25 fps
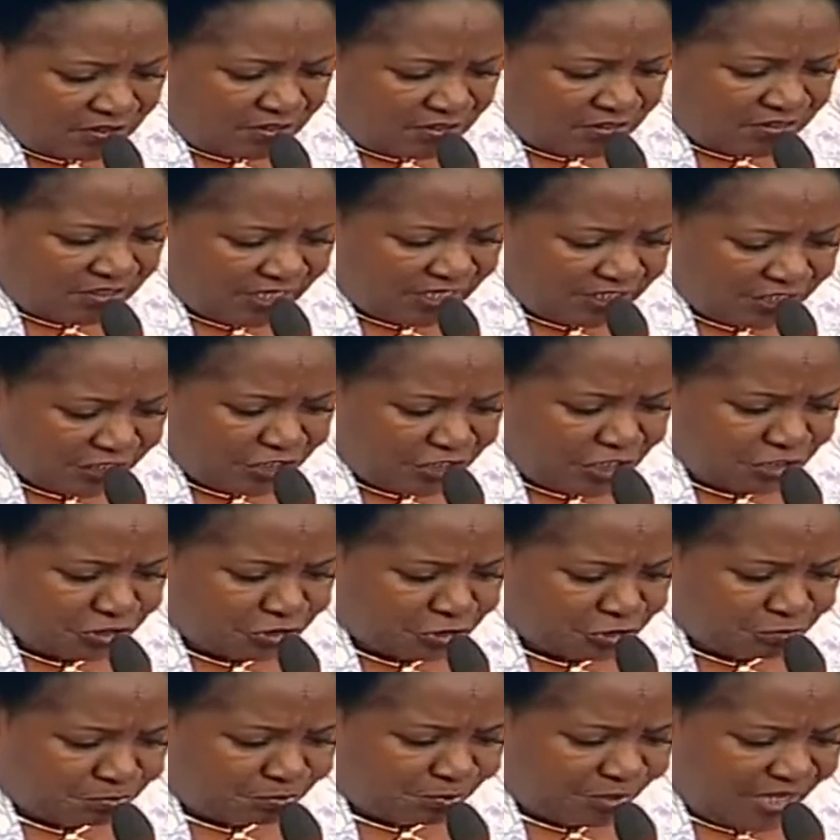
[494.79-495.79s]
the
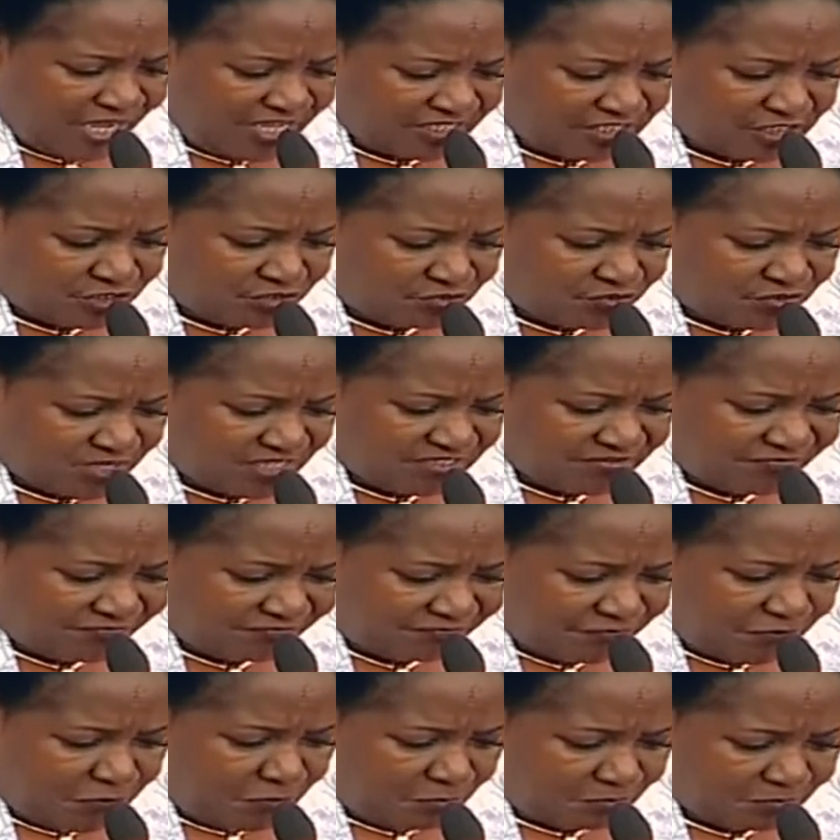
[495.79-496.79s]
leadership has
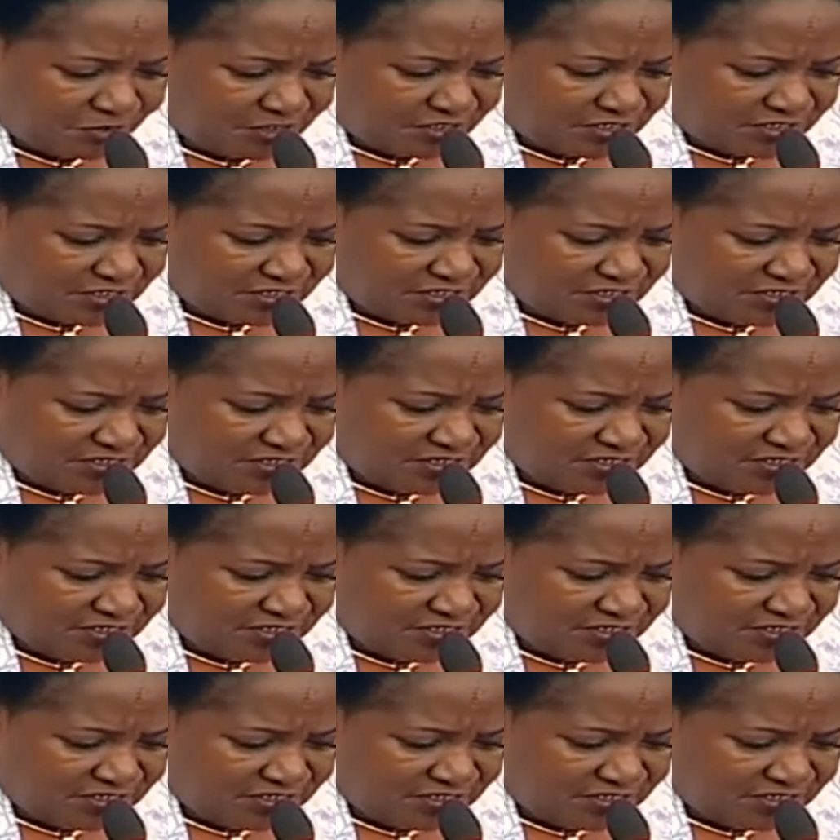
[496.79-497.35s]
transformed